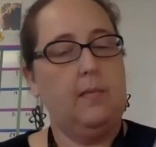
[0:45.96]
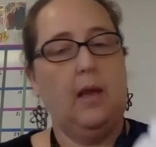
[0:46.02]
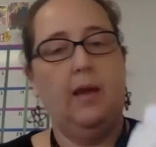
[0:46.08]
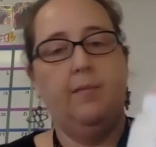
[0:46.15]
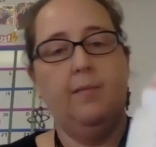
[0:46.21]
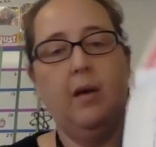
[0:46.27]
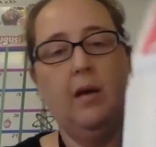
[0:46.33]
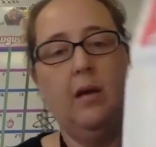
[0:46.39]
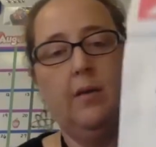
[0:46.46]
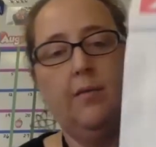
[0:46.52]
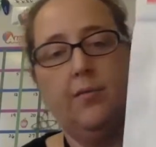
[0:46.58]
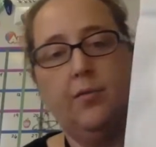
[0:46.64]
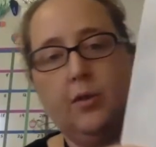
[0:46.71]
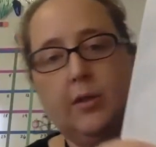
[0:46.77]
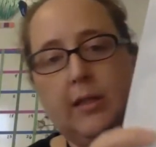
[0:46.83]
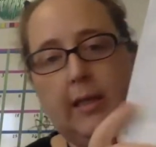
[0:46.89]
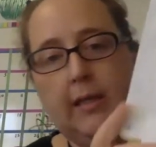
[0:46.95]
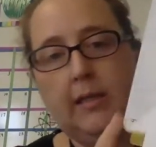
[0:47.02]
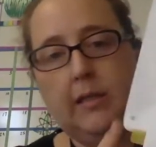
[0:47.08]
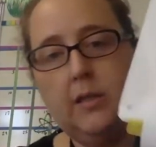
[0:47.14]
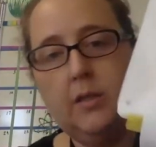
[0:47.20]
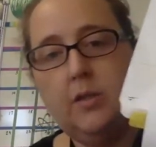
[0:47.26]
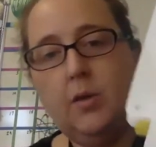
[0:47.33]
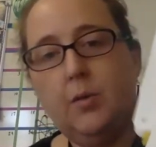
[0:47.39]
I made it a full size.
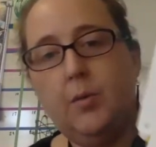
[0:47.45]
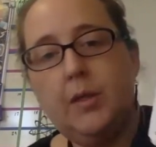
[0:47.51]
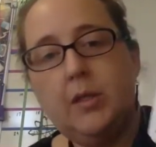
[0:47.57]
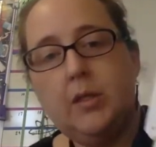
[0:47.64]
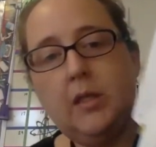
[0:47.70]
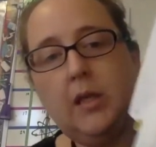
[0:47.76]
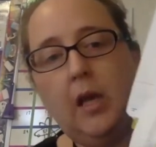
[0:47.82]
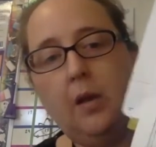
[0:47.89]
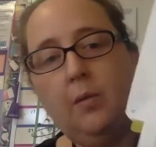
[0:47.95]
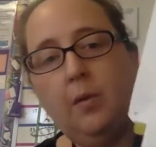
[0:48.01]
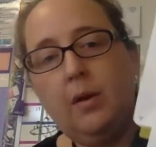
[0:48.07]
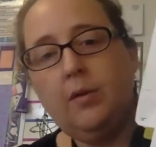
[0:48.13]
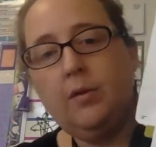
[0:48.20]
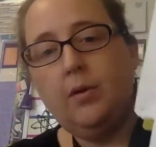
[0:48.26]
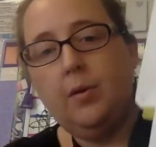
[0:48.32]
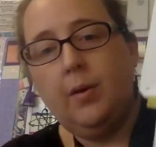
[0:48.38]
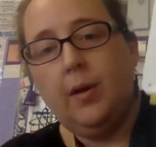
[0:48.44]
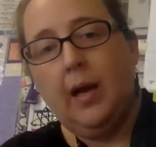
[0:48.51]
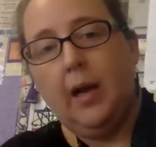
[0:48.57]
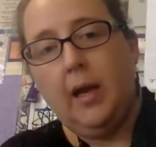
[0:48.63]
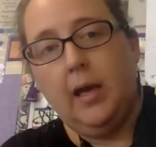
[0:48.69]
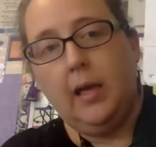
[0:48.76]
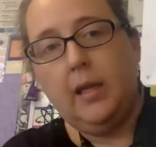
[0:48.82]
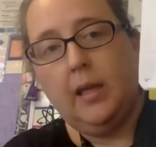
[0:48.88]
So originally I went through and I
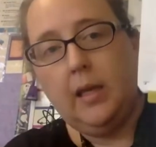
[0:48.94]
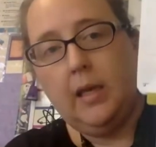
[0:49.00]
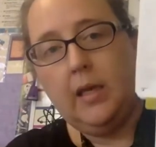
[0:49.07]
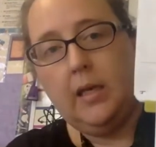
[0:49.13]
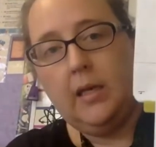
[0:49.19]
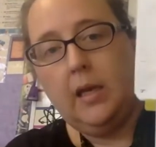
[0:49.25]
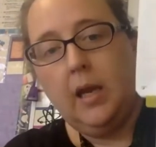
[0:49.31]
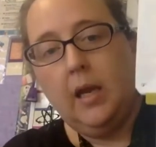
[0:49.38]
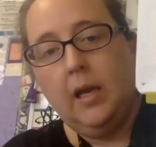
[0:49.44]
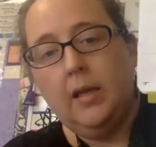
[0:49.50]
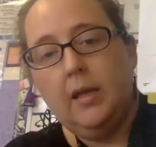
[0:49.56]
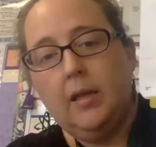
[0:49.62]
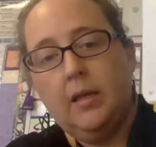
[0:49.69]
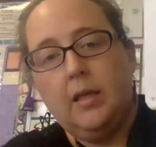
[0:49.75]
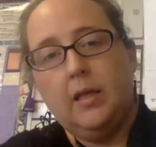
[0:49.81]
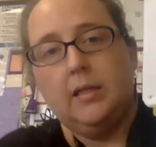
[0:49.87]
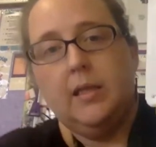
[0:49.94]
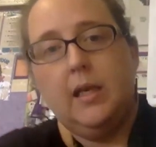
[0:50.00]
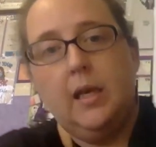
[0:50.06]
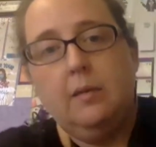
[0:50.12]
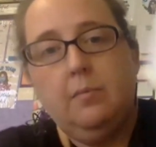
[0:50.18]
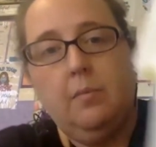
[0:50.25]
highlighted the 10